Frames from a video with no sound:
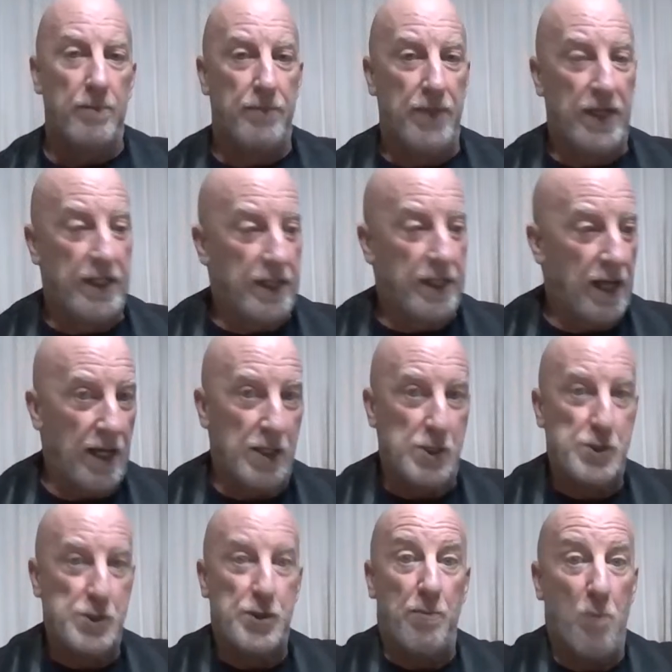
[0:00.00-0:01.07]

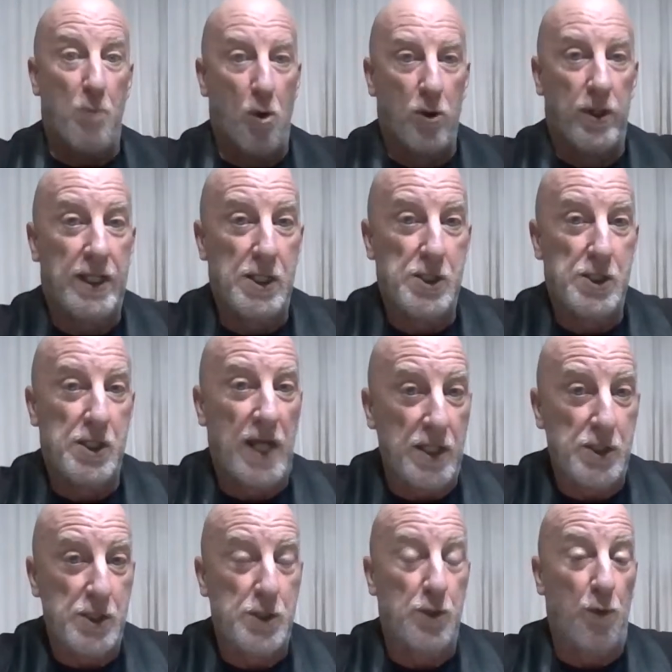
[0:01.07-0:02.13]
because the more he
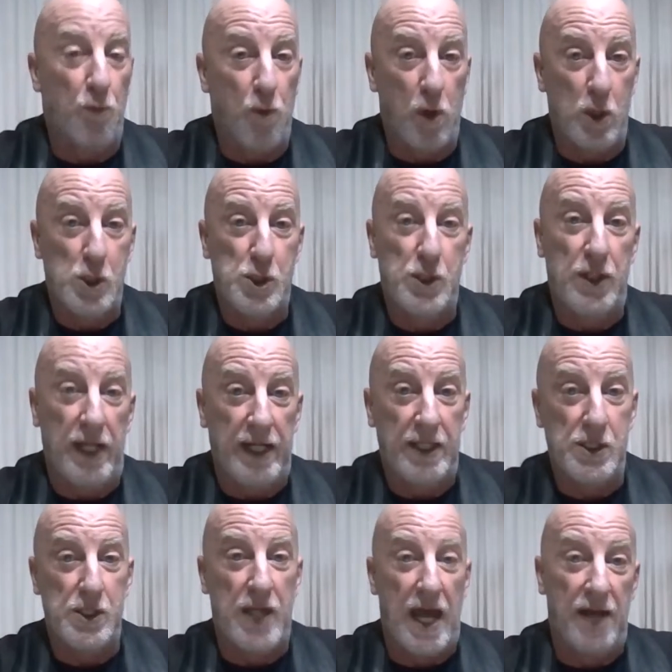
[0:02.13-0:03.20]
says, the worse
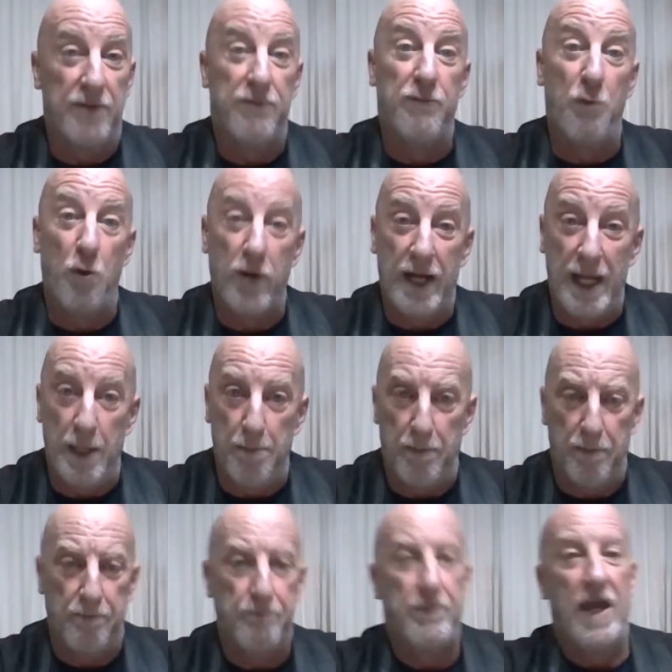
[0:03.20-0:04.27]
things get for him
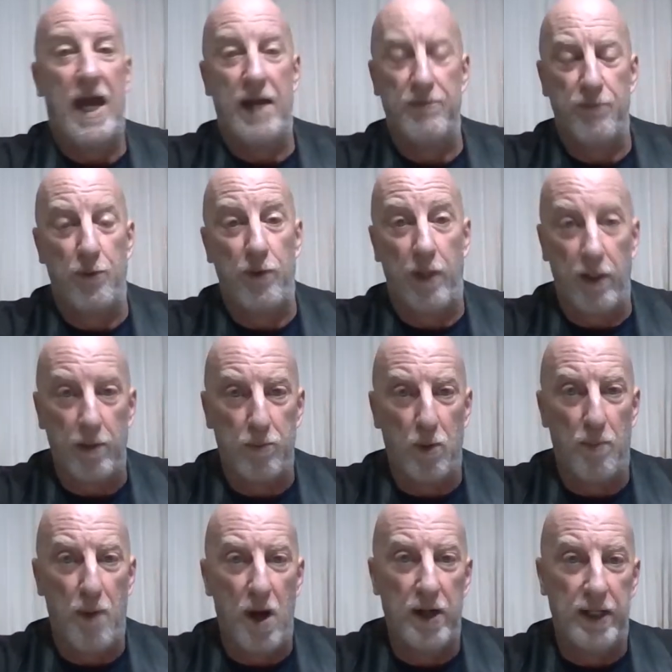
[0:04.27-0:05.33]
and for the Liberal
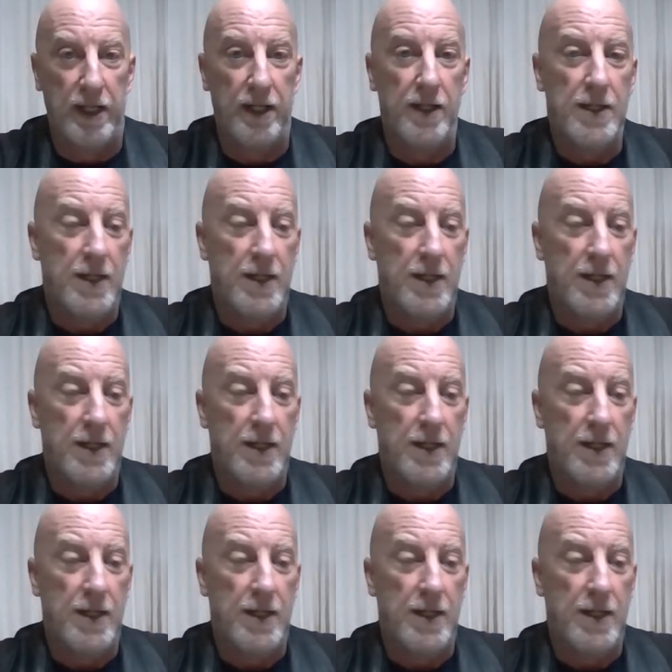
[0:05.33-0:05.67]
Party.